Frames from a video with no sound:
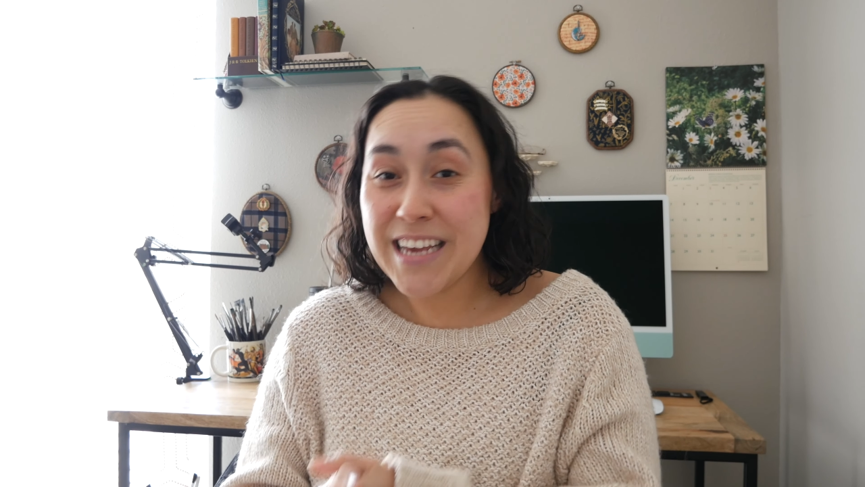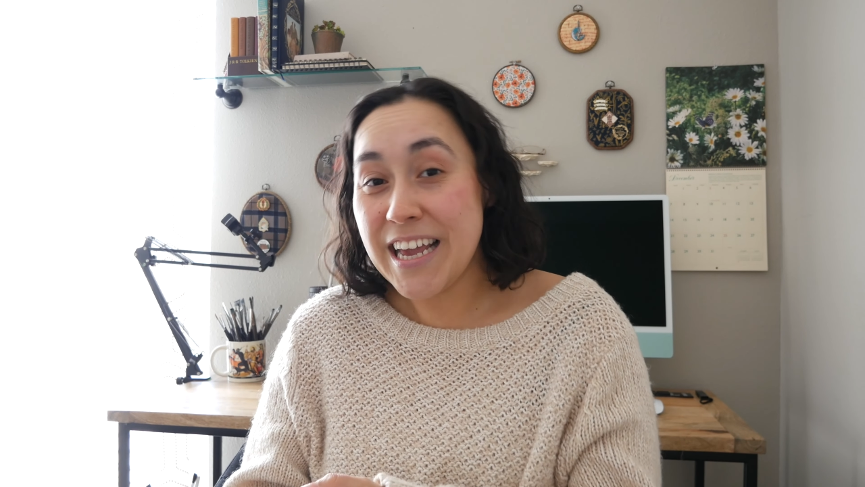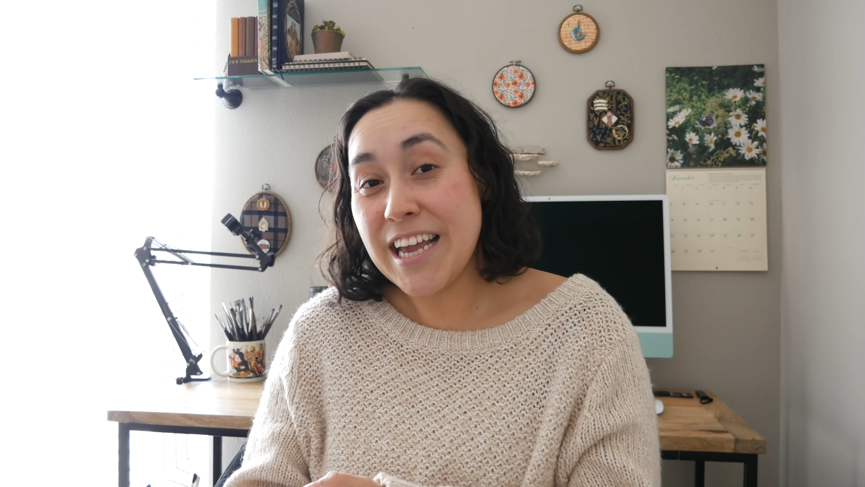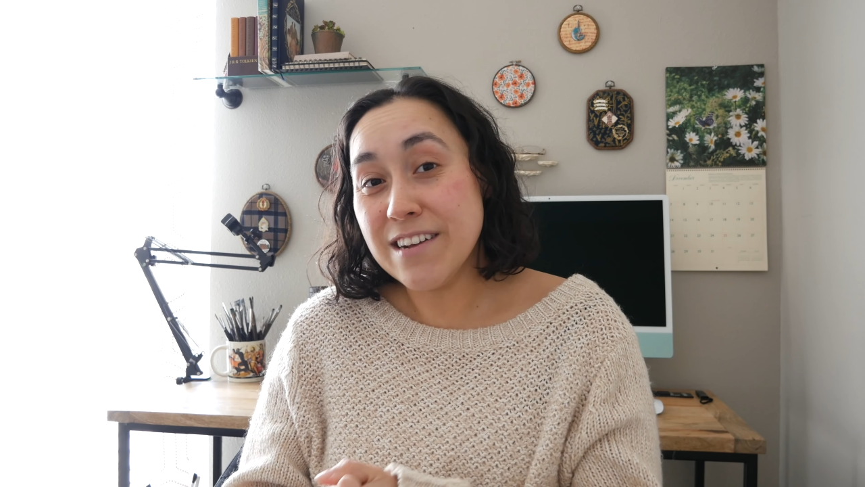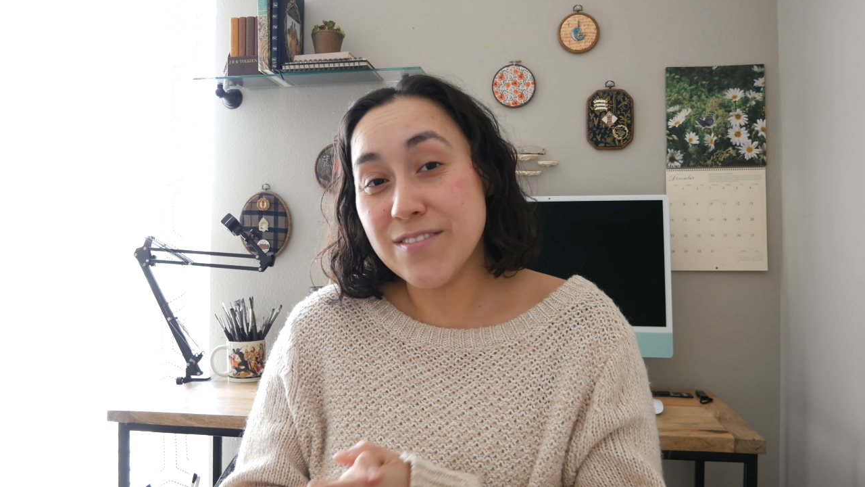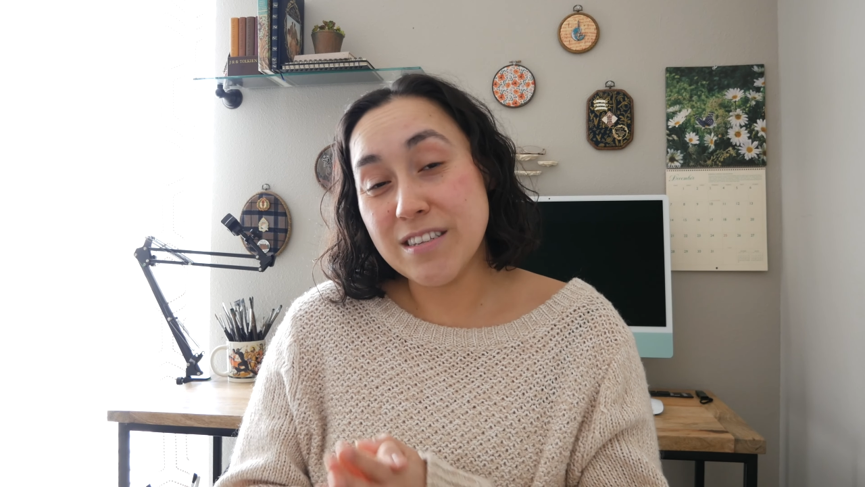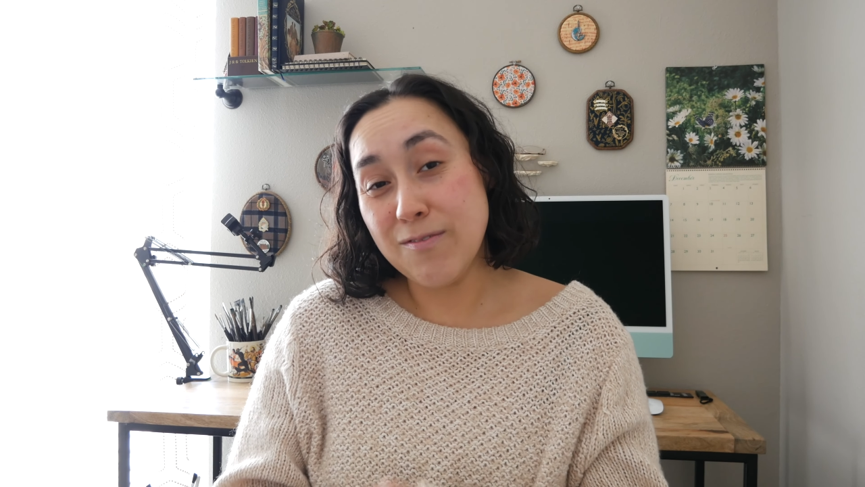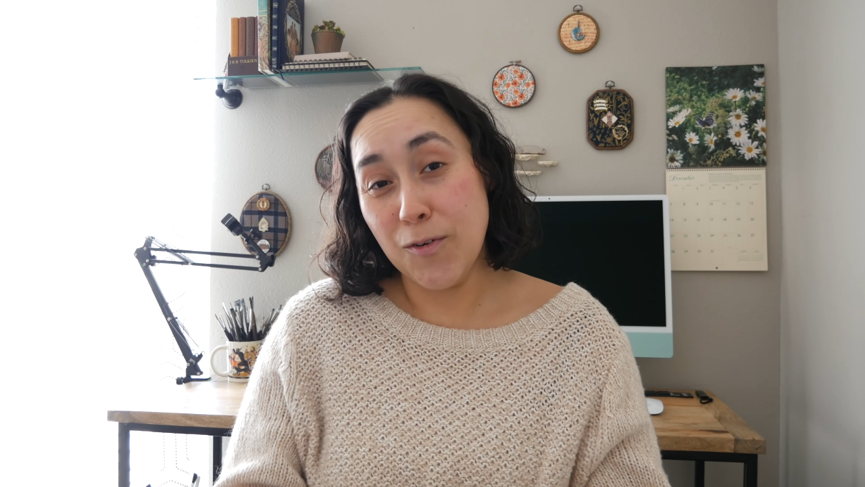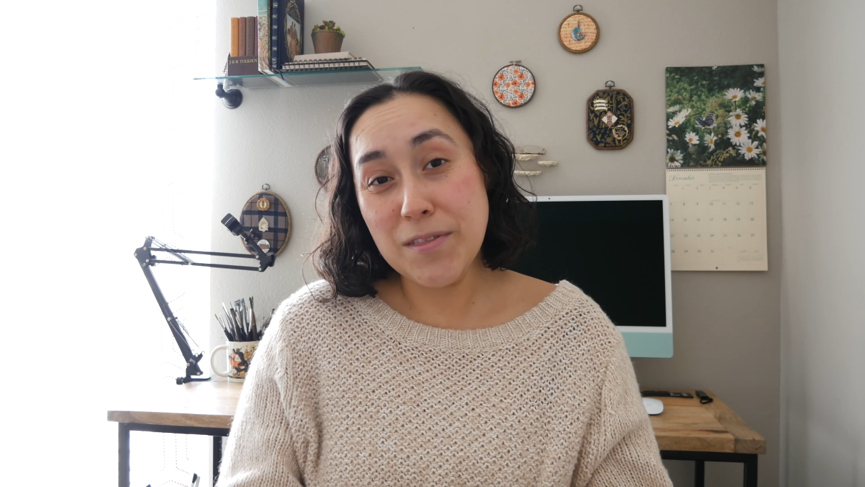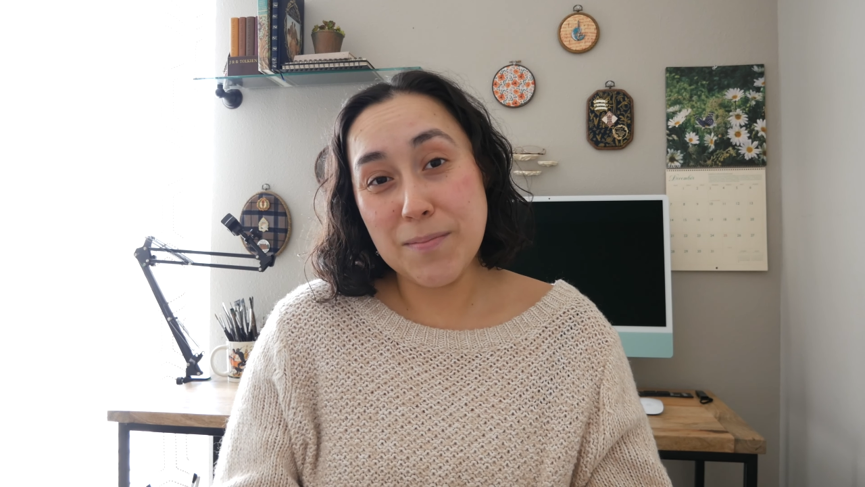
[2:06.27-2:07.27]
canvas
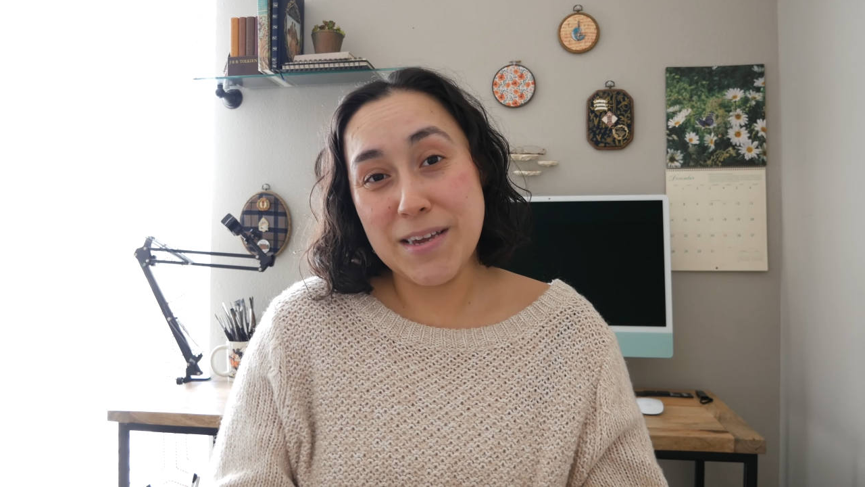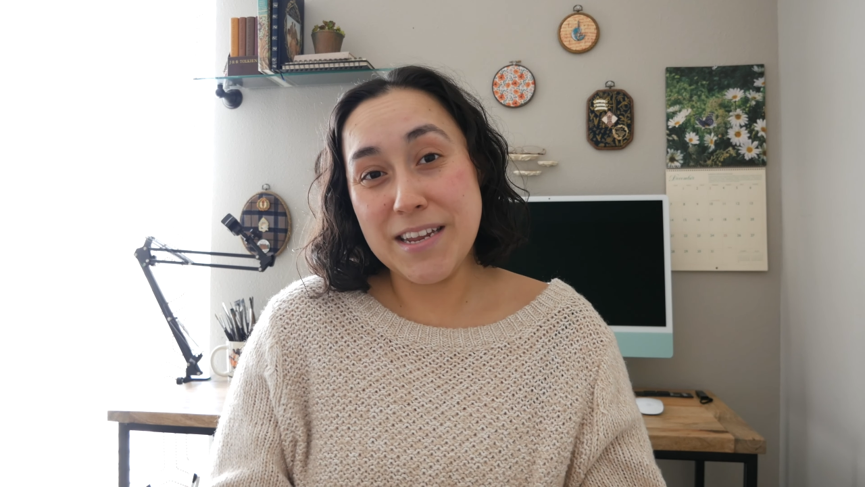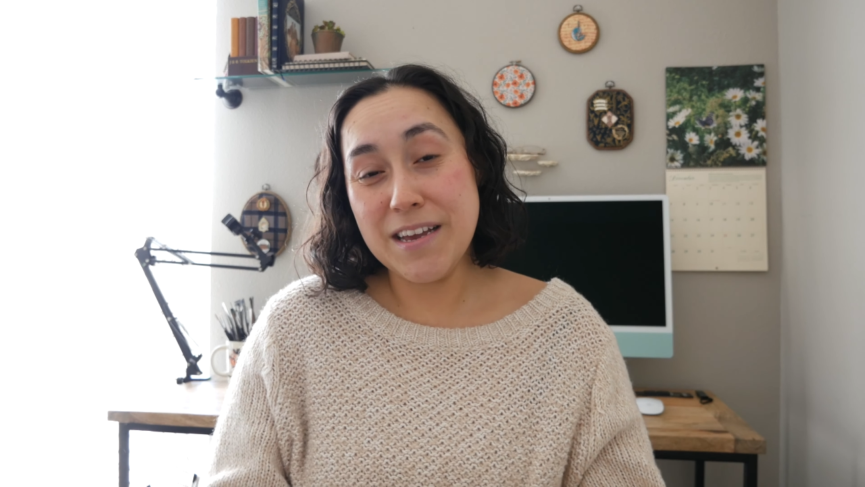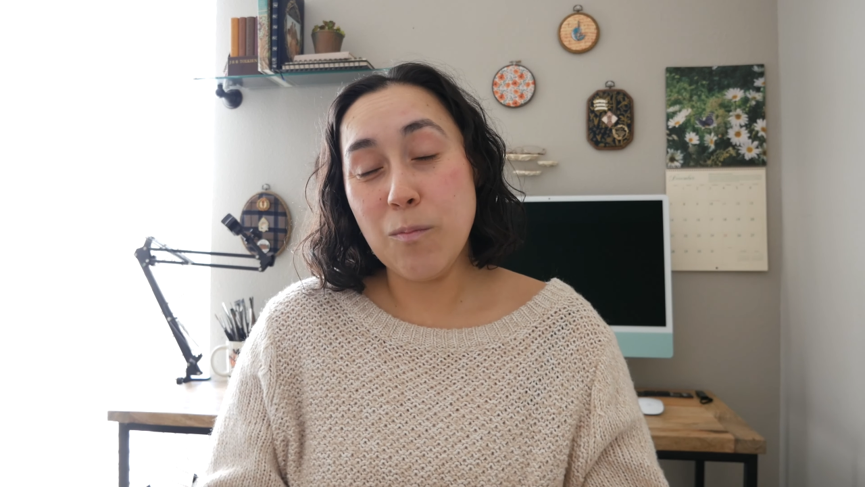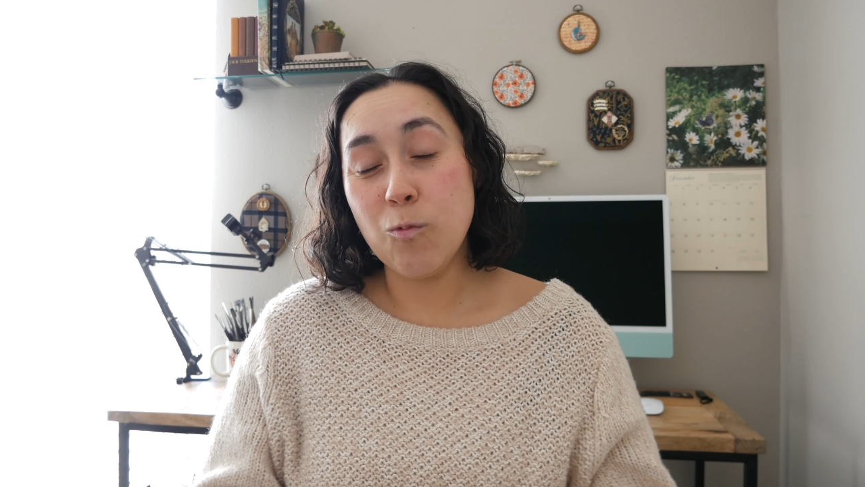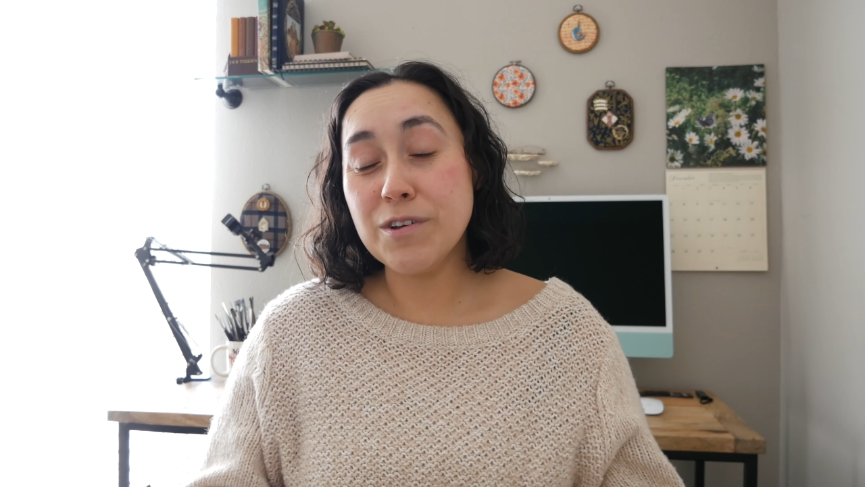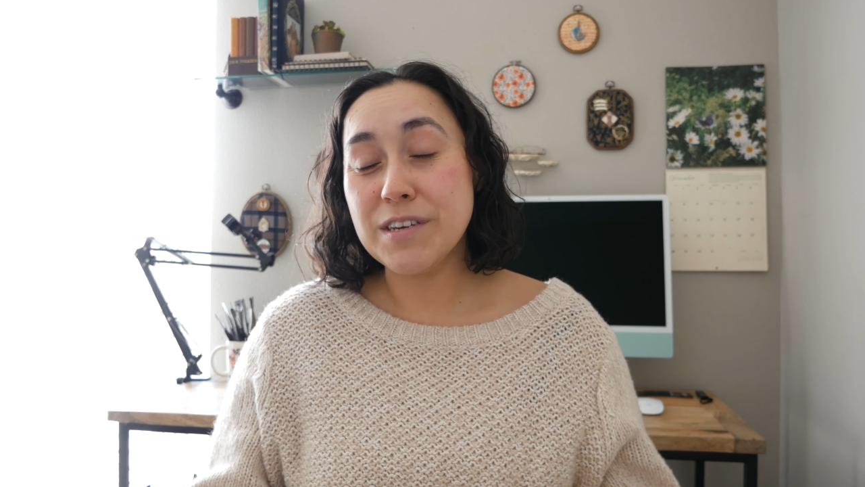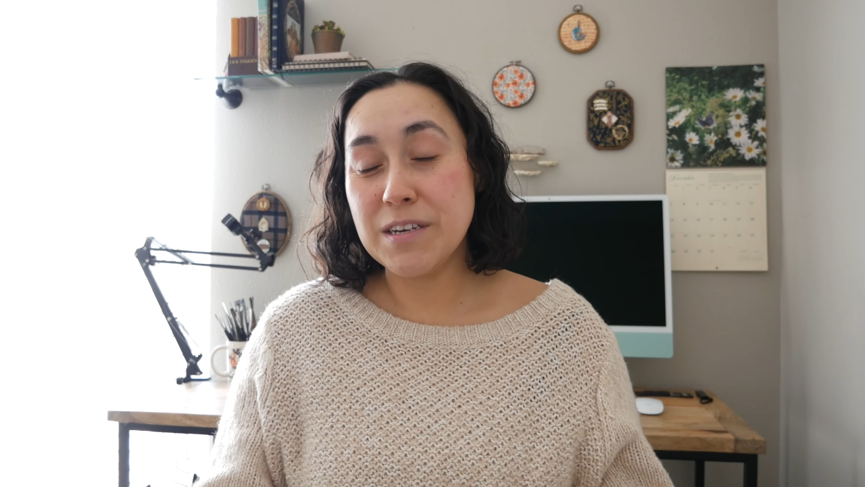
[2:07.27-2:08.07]
for the medium will